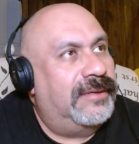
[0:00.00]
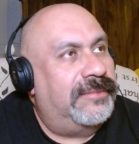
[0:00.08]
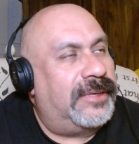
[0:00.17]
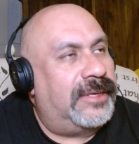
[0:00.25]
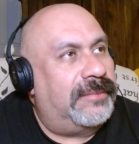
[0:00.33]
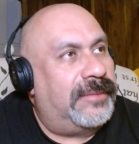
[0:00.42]

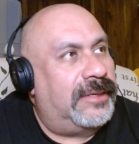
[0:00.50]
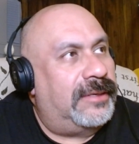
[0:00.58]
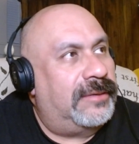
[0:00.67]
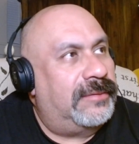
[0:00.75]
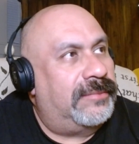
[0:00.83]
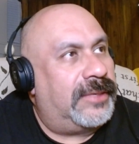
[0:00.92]

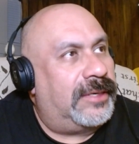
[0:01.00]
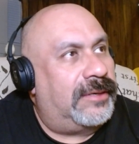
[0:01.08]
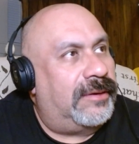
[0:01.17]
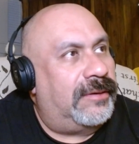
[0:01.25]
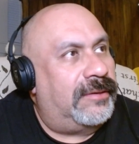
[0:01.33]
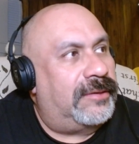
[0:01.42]
my
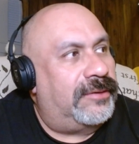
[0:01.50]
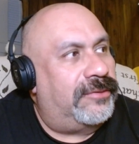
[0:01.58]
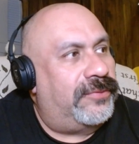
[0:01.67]
daughter's little